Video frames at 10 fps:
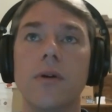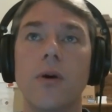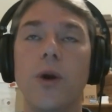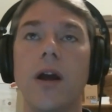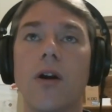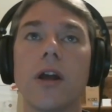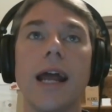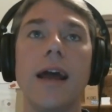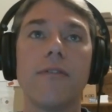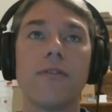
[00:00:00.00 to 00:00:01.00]
We are going to
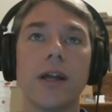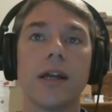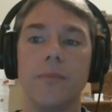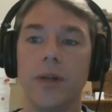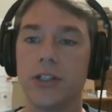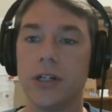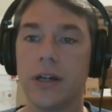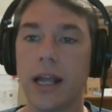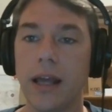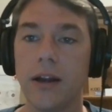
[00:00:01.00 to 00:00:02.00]
have, like I
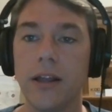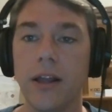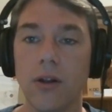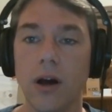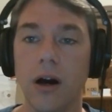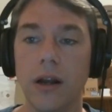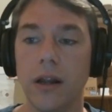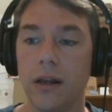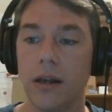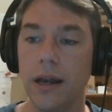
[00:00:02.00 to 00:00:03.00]
mentioned, Anna Hill on
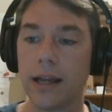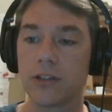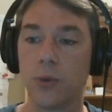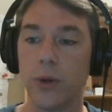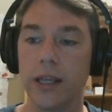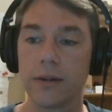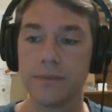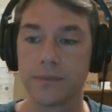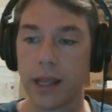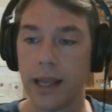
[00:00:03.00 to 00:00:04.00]
next week,
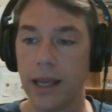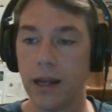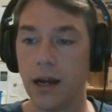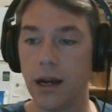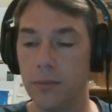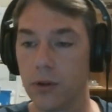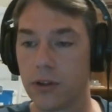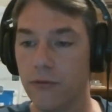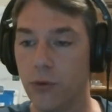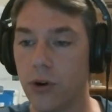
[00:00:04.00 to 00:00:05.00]
and I am
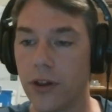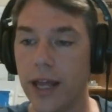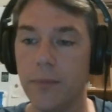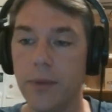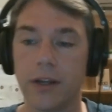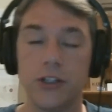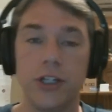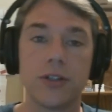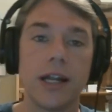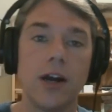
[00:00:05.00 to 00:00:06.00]
looking forward to that because
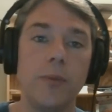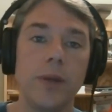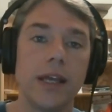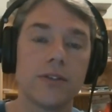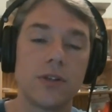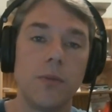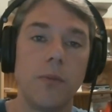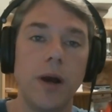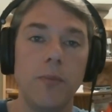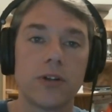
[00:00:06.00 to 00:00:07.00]
she's going to help me get some of
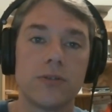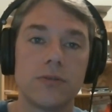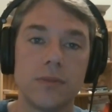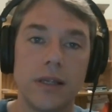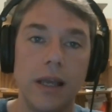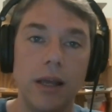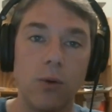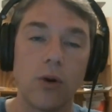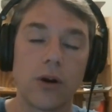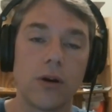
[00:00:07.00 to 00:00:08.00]
my books in
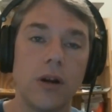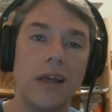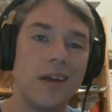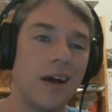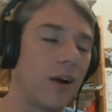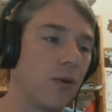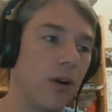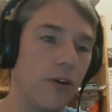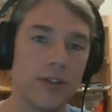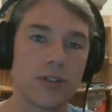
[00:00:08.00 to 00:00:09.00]
order. I don't
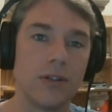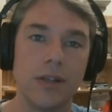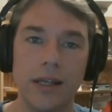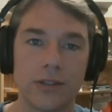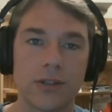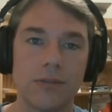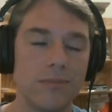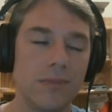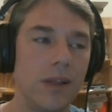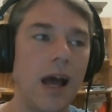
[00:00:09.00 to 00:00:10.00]
know if it's
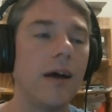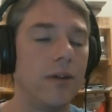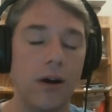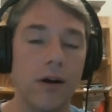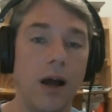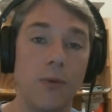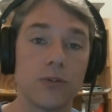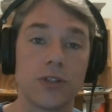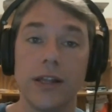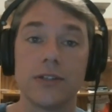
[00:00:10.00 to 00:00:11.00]
not, no, I will
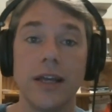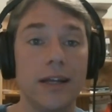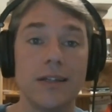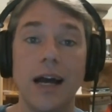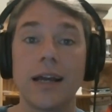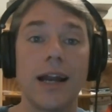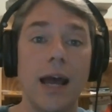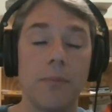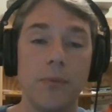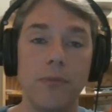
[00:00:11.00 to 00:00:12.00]
say this. It is not going to
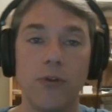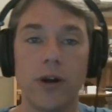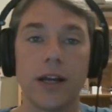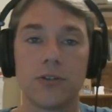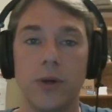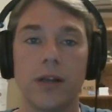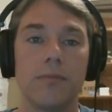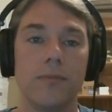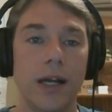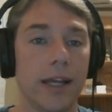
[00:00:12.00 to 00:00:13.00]
happen before next week.
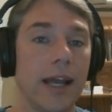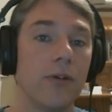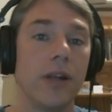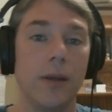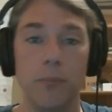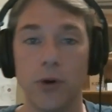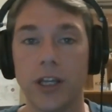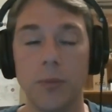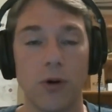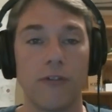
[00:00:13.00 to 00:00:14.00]
My accountant and
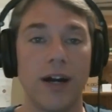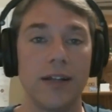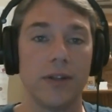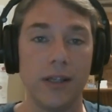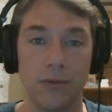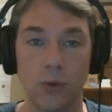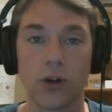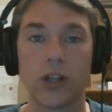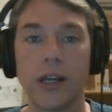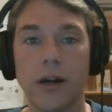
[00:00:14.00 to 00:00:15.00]
bookkeeper are finally
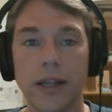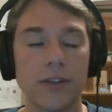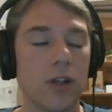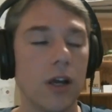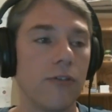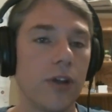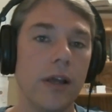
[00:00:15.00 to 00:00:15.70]
working on that stuff.